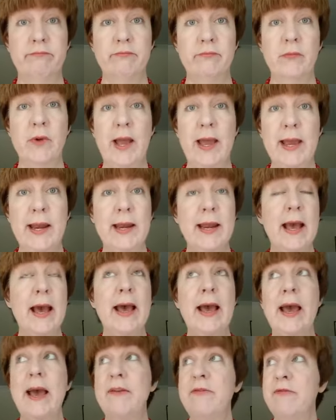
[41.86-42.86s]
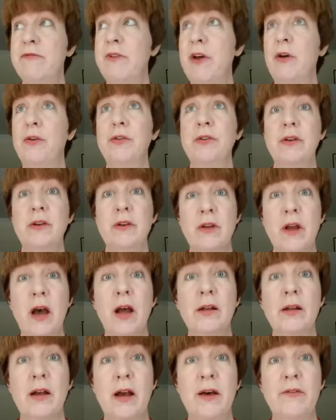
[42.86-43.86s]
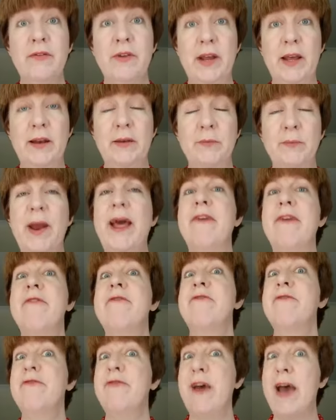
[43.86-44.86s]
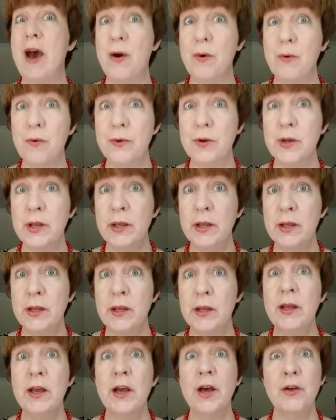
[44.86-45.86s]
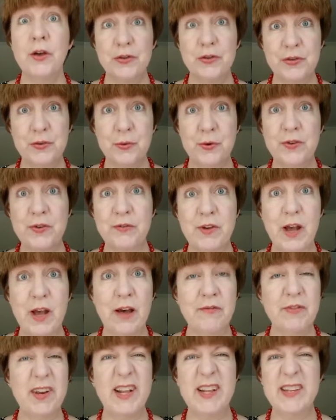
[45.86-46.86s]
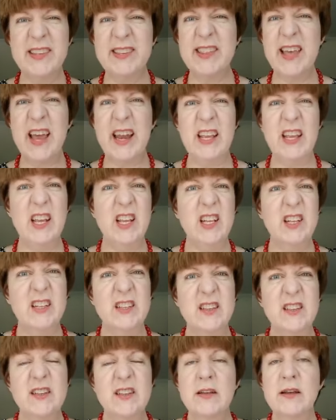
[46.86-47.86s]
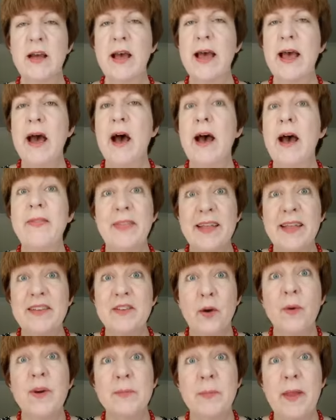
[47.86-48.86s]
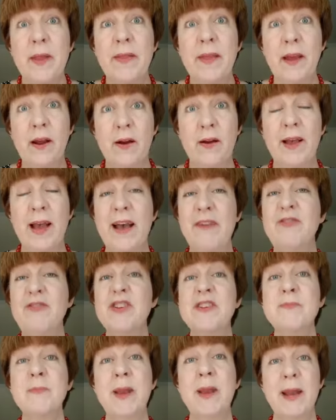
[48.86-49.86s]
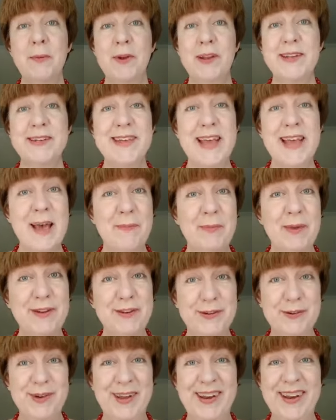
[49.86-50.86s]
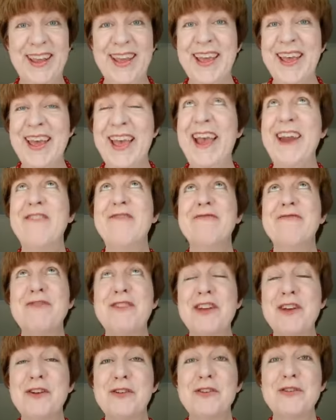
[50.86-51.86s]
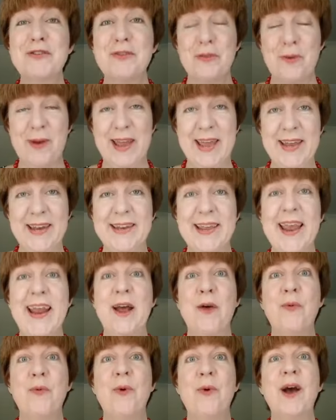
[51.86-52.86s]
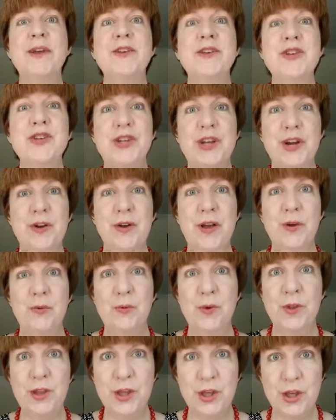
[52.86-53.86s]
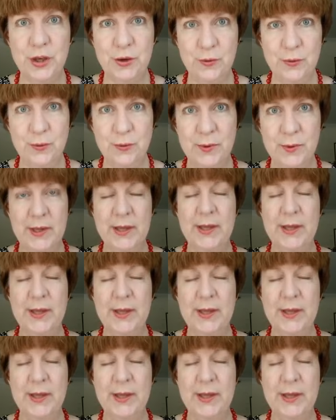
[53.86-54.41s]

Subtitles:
right? I felt not confident, but I've found a source of confidence that's always been there. I've just been able to tap into it, and it feels great, and I want to share it with you.